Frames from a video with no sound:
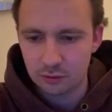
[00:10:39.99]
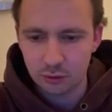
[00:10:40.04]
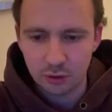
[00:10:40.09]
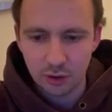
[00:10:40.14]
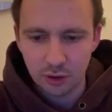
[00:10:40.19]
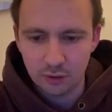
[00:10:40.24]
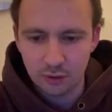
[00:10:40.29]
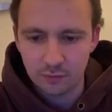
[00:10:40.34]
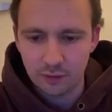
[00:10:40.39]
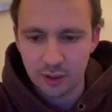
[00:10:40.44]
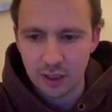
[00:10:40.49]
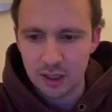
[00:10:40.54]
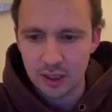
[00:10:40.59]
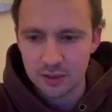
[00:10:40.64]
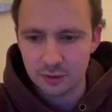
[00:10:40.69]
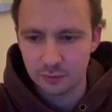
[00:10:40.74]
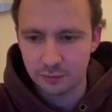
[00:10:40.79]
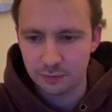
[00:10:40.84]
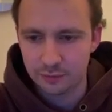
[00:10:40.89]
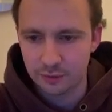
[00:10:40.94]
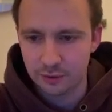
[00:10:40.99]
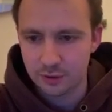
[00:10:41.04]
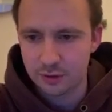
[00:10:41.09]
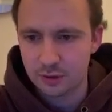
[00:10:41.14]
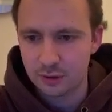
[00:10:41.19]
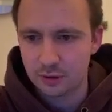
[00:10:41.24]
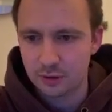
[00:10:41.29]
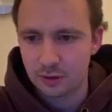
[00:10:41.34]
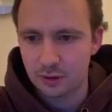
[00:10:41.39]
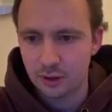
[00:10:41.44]
you can even castle
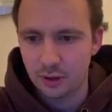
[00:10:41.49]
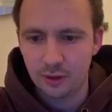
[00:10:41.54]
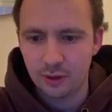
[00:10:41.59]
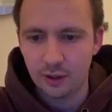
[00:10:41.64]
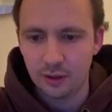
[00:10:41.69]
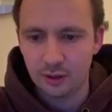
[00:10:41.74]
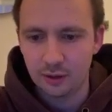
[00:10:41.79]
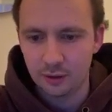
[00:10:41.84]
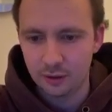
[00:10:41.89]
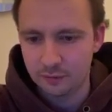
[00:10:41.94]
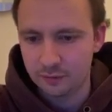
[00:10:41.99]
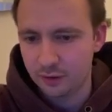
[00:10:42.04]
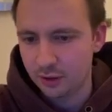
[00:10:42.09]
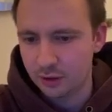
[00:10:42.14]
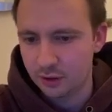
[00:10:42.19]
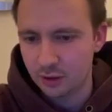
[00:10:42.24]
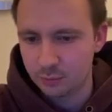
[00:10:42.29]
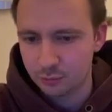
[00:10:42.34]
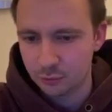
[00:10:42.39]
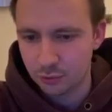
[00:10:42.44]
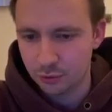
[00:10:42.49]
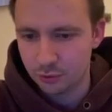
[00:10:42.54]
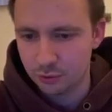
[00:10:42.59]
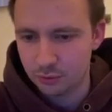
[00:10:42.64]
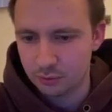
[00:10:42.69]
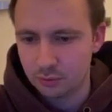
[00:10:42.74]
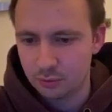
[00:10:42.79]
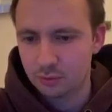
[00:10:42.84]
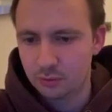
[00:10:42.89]
first, and then if they come to you,